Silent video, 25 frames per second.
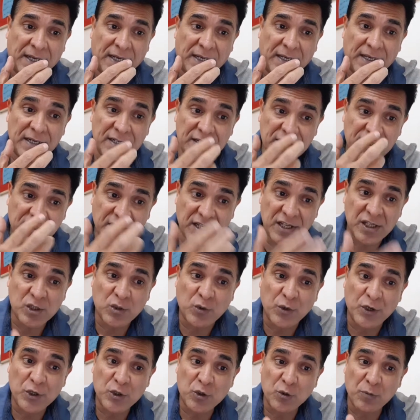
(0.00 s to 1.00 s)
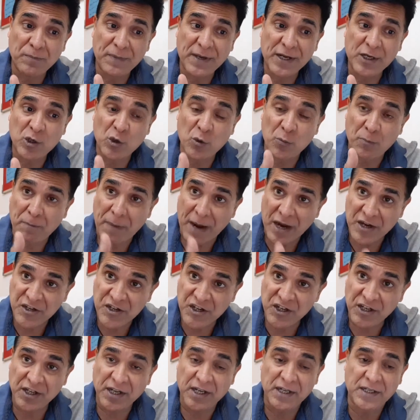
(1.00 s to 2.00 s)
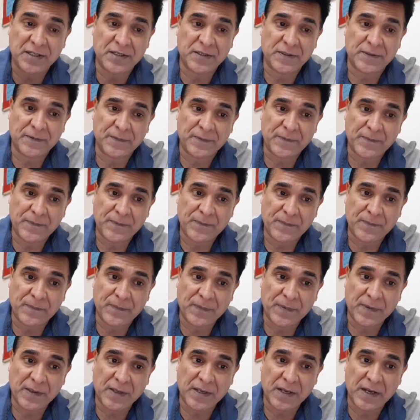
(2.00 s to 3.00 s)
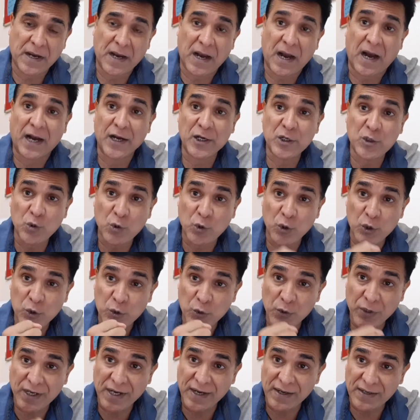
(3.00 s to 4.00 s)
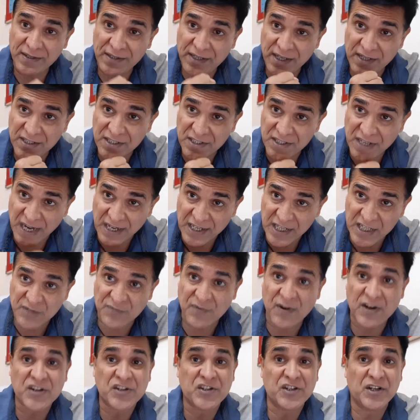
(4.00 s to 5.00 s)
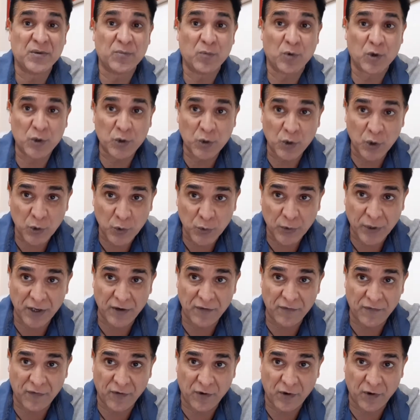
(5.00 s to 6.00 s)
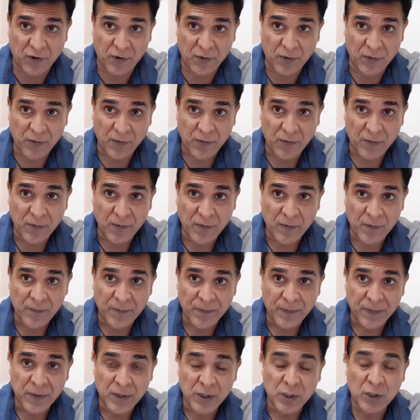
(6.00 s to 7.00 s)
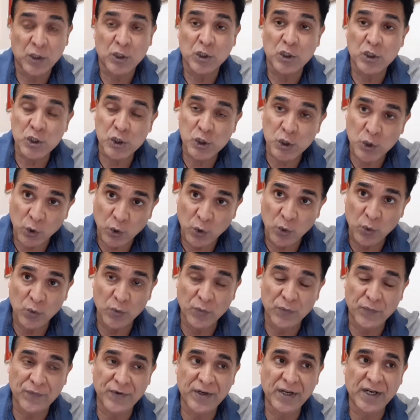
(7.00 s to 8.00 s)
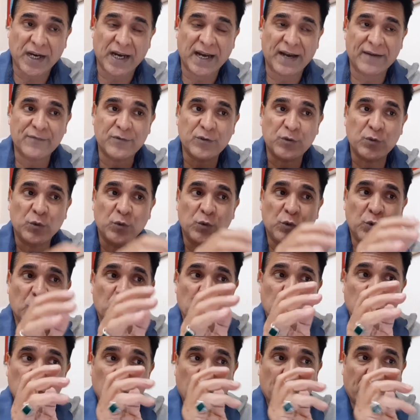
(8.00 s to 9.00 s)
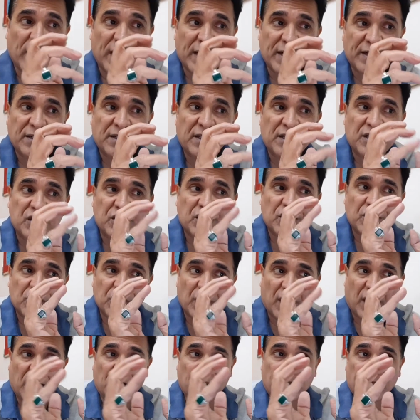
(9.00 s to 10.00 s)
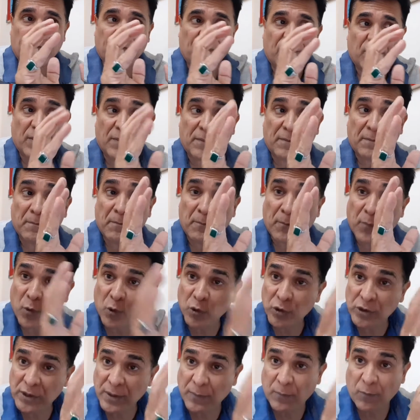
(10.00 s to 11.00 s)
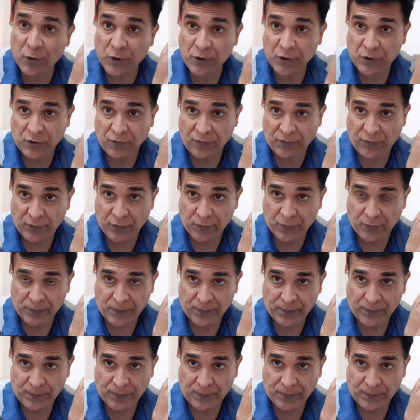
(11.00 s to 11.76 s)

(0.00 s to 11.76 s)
Is this going to make you passionate? Are you going to get that satisfaction what you're looking for? So we have to look at the chart from both the point of view.